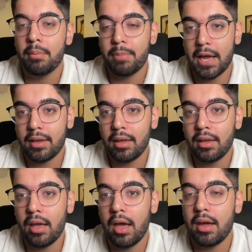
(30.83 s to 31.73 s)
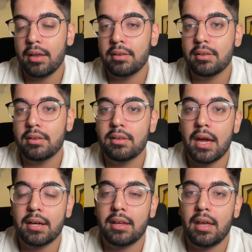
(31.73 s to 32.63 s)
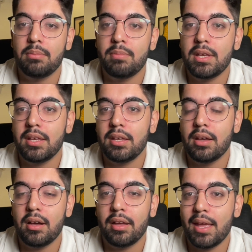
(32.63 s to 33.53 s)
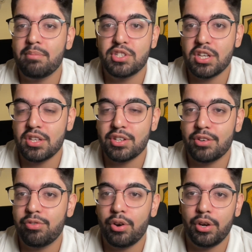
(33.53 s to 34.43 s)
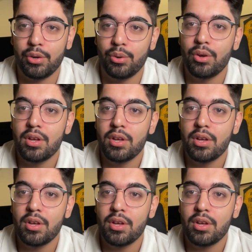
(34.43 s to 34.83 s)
packing and that can be a game changer for you.